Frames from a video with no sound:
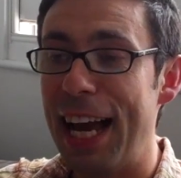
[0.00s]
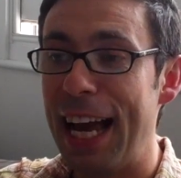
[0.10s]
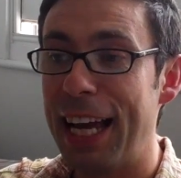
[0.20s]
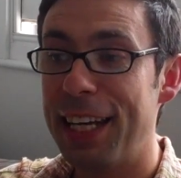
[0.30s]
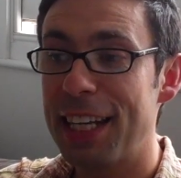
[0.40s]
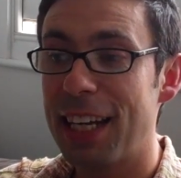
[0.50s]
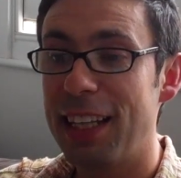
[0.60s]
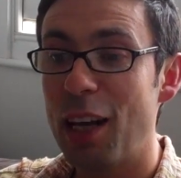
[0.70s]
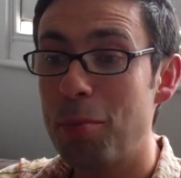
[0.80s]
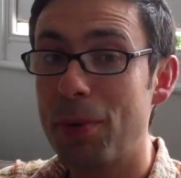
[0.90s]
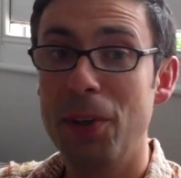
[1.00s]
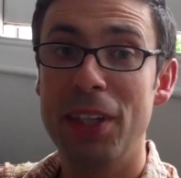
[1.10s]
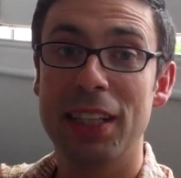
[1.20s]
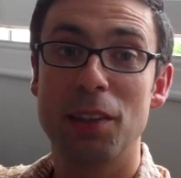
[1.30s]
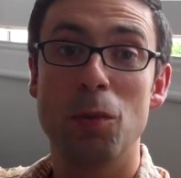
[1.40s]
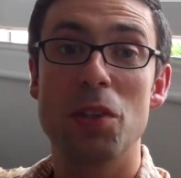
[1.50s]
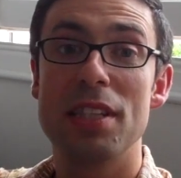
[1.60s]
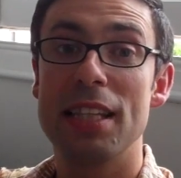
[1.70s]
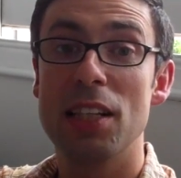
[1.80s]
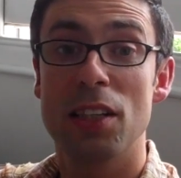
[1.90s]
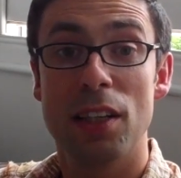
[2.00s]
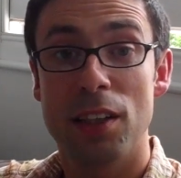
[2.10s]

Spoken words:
And that product was still